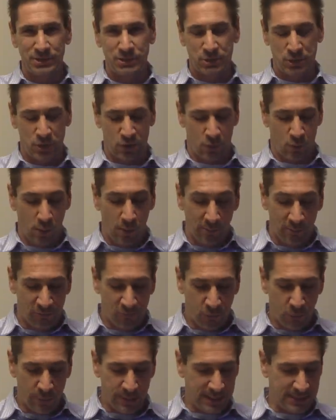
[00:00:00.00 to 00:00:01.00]
Sure. Well,
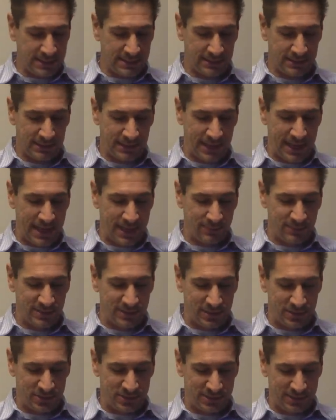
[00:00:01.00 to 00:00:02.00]
before we get to the labs,
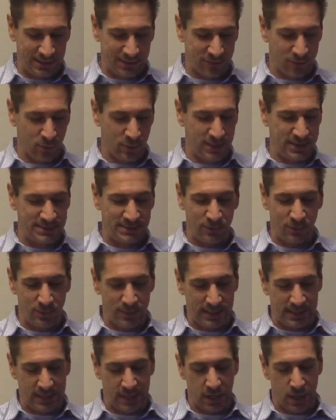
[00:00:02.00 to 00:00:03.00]
there's still other ways that
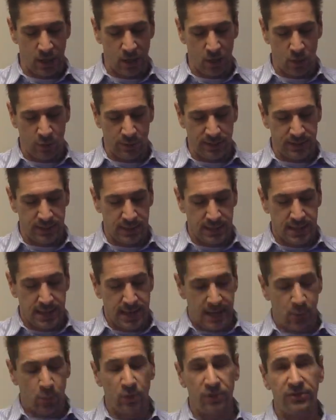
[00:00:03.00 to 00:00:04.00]
we can go, and,
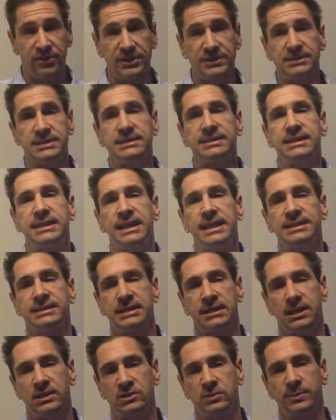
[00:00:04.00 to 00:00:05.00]
and one of the things is today's
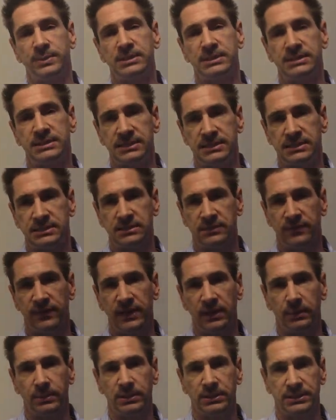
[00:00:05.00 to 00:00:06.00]
announcement is this is
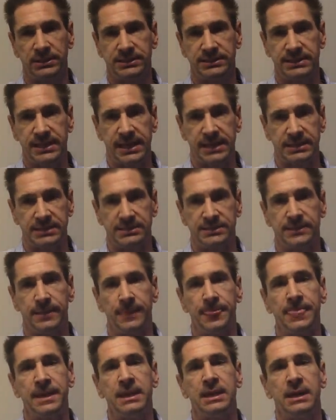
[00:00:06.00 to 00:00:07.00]
available in the states,
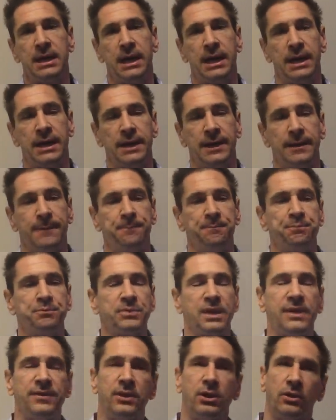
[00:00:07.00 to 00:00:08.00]
um,
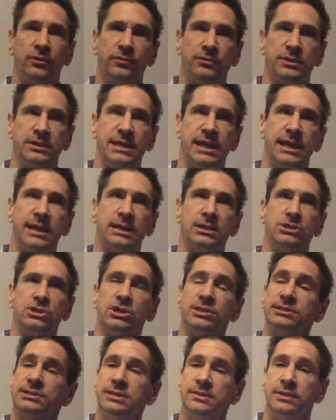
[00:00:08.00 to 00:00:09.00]
and then also in Canada,
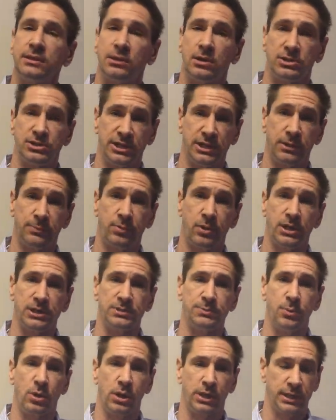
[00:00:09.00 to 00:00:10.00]
just in the large
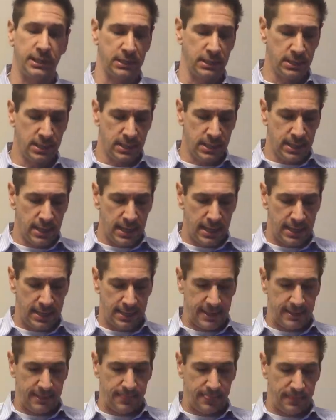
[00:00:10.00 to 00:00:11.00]
enterprise market.
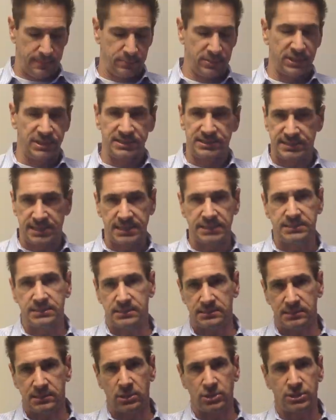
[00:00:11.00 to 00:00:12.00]
Um, but in the states,
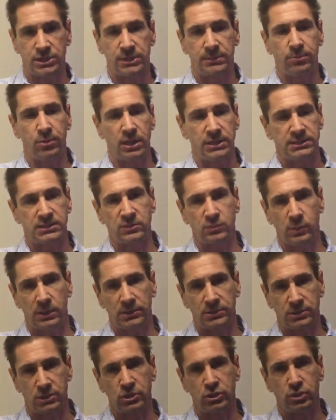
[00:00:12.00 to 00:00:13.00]
it's large enterprise as
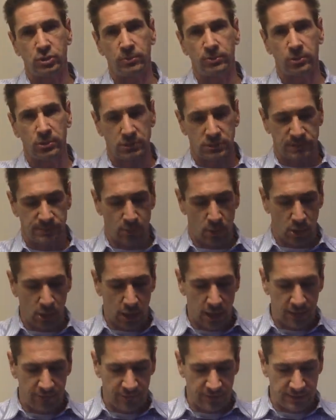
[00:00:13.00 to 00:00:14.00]
well as consumer and
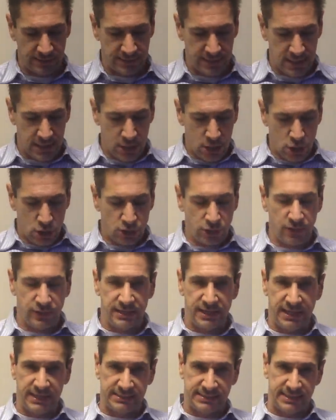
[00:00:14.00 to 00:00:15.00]
small office. So
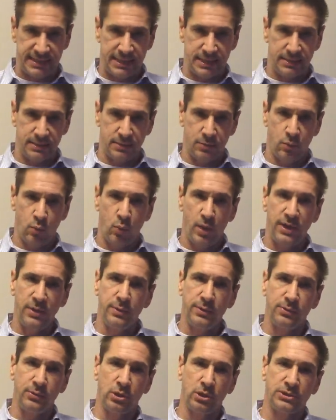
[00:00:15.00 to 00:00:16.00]
the next way
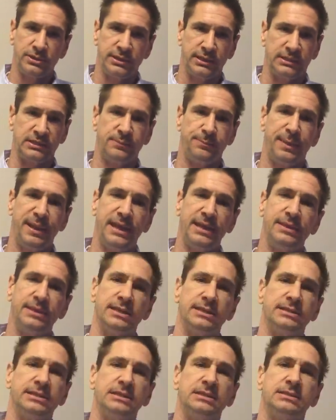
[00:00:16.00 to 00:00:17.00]
we would look to expand
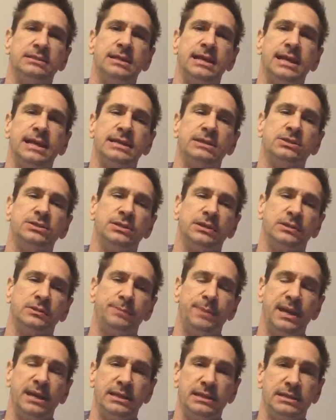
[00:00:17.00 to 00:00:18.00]
this is is to
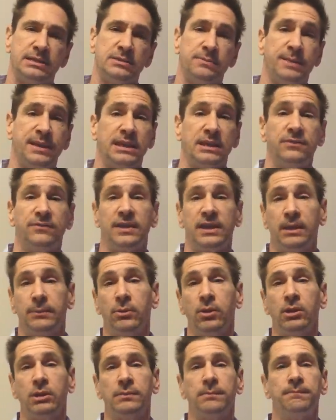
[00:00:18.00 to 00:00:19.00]
expand this and make it
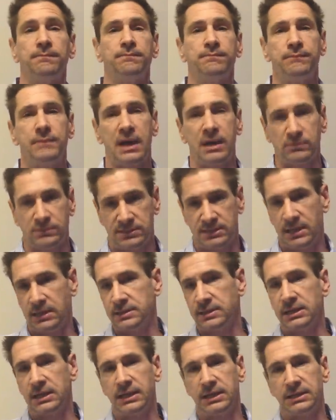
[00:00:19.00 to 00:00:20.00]
available
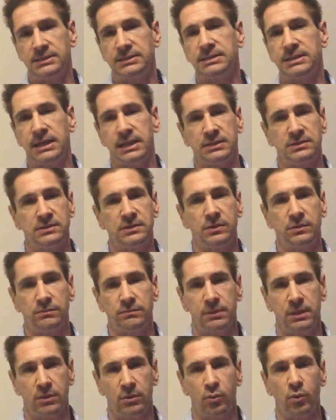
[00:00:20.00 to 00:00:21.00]
outside the United States, so
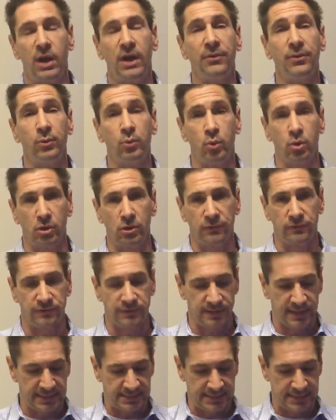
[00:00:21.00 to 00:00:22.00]
uh, around the world. And
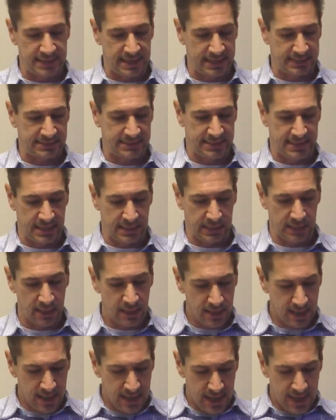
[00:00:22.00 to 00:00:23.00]
so that's the next thing.
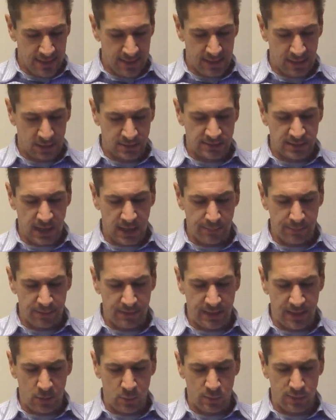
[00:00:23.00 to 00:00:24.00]
And then on top
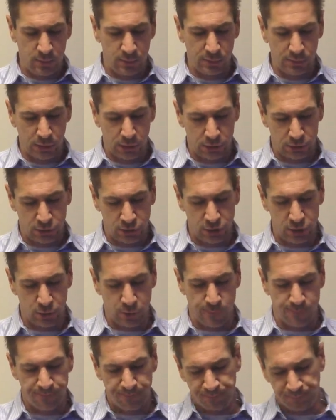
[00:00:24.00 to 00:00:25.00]
of that, we would look to